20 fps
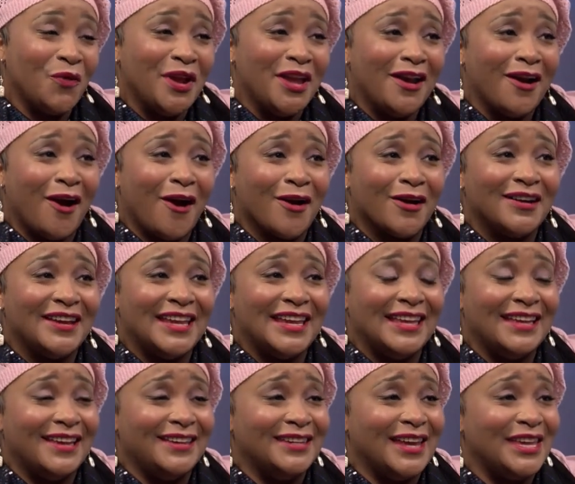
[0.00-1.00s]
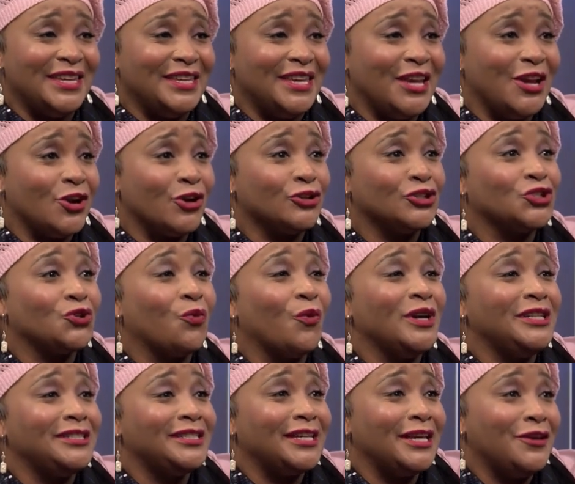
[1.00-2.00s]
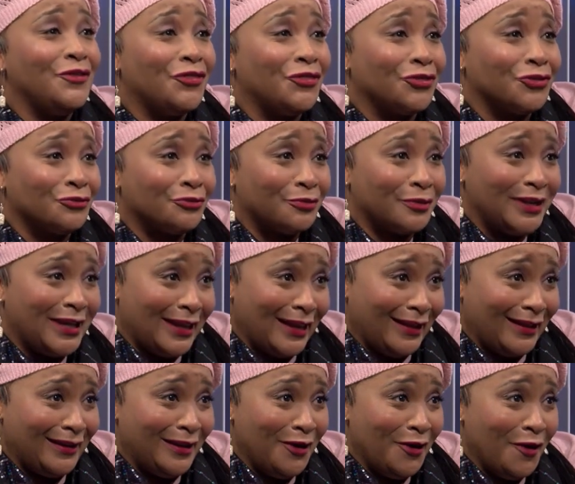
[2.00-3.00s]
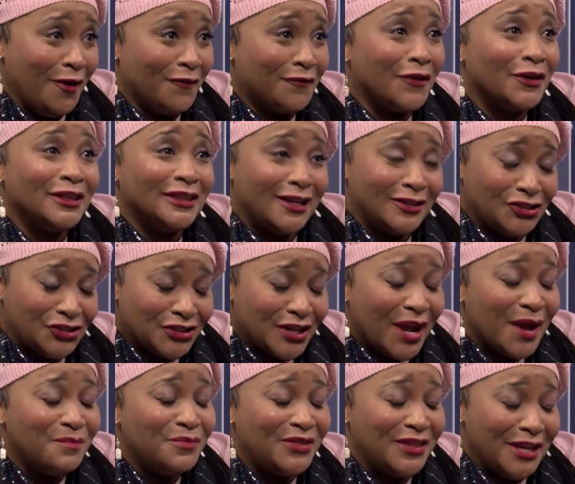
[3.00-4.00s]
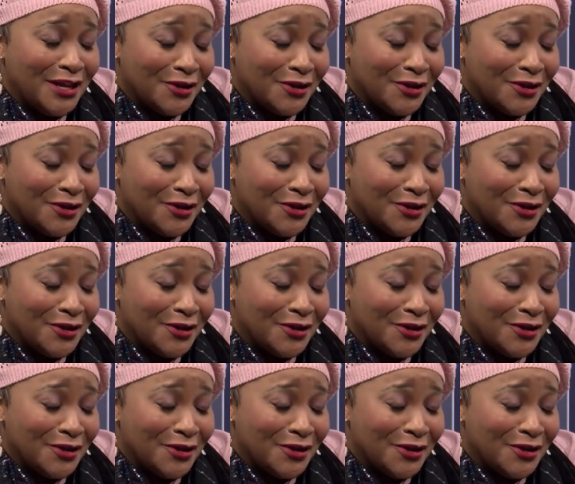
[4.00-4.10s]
We are in year 23 for lunchtime